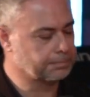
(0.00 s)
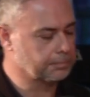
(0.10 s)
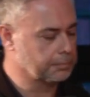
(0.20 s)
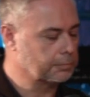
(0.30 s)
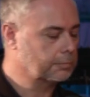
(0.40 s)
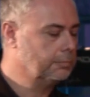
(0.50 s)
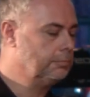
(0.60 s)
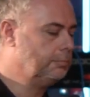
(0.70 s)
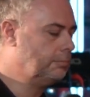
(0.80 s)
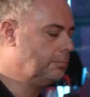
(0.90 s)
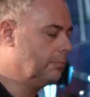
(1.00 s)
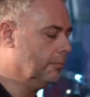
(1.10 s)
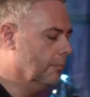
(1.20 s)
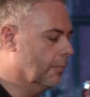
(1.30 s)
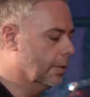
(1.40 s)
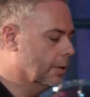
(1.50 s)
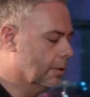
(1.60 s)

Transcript: (silence)